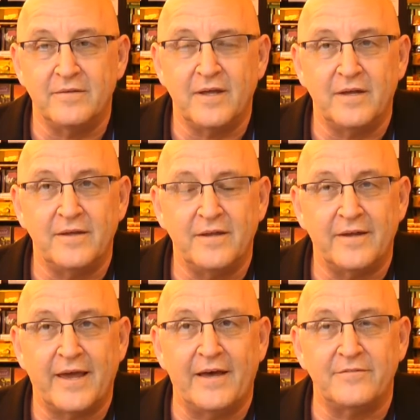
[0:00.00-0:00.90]
not in a
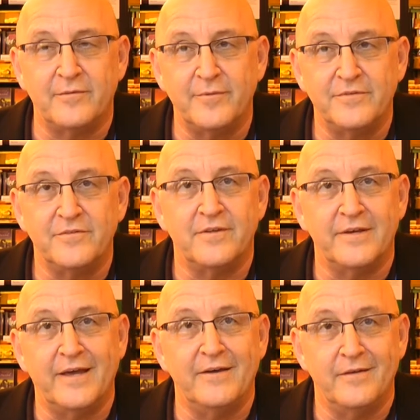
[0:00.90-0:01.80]
castle, but just
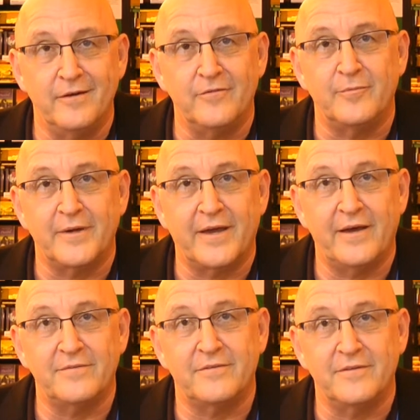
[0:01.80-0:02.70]
like down the hill from a
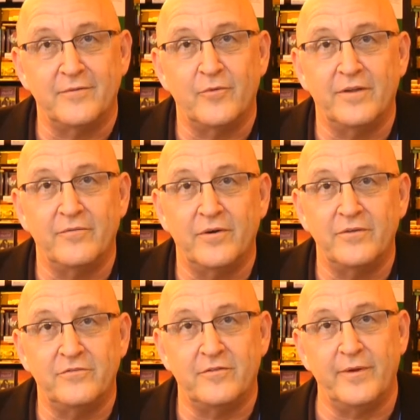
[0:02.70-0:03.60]
castle in one of what
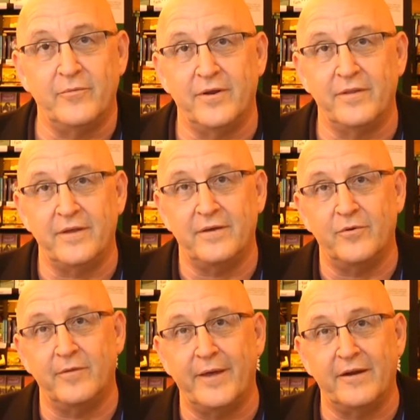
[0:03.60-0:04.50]
used to be
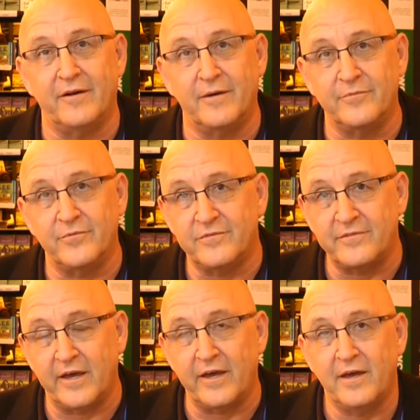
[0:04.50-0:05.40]
where the men-at-arms would
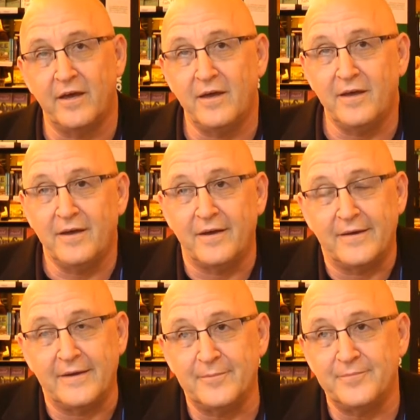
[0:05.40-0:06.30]
stay.
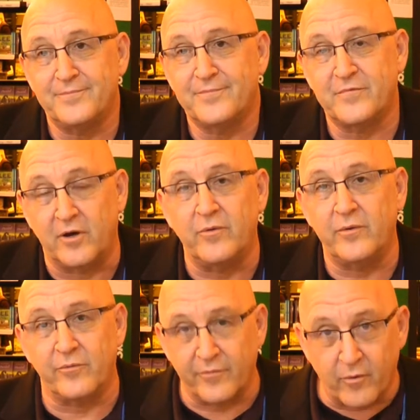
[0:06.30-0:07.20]
So we
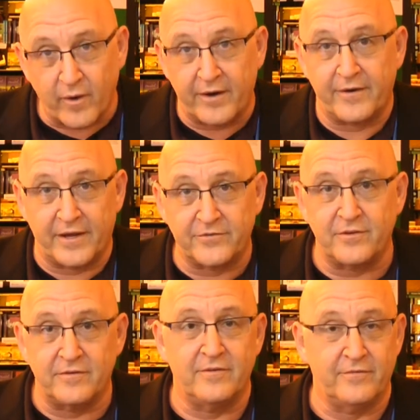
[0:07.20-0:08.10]
were required,
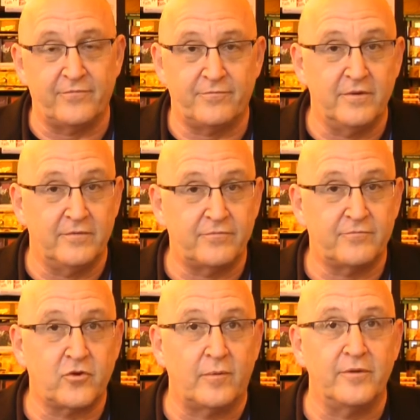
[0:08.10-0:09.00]
actually, if
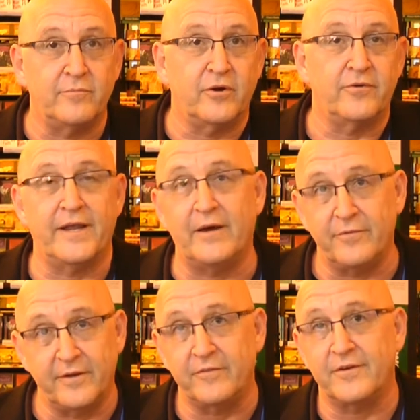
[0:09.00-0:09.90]
trouble had broken out
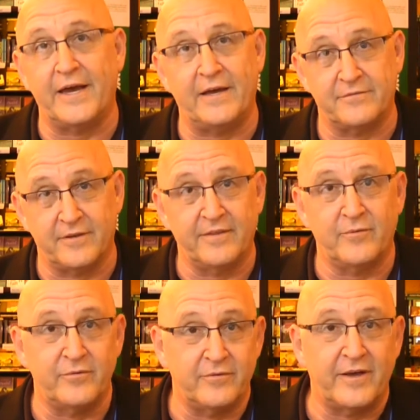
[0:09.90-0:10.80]
with another castle, I think
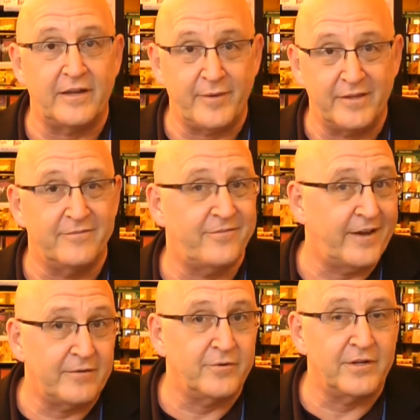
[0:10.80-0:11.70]
we would have had to be in the
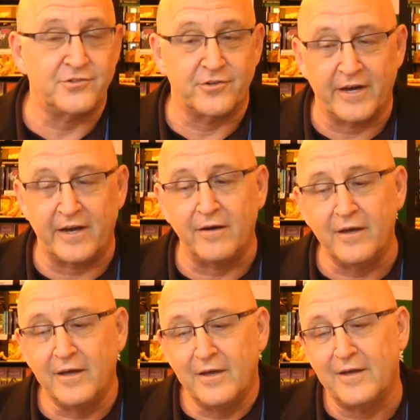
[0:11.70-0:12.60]
fight. We're not sure how,
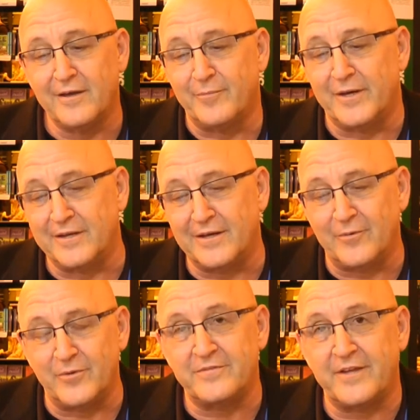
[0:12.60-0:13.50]
but
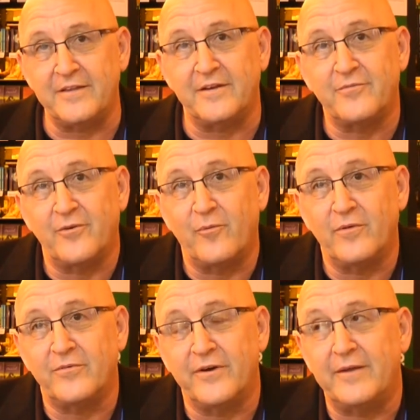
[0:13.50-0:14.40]
we stayed there for
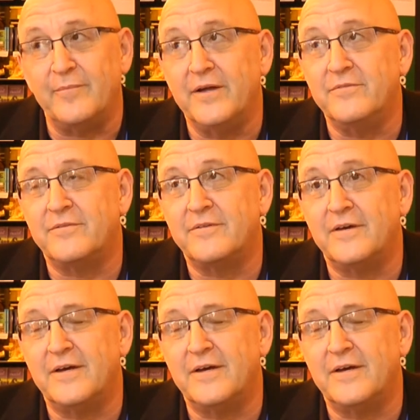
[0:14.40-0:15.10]
8 months.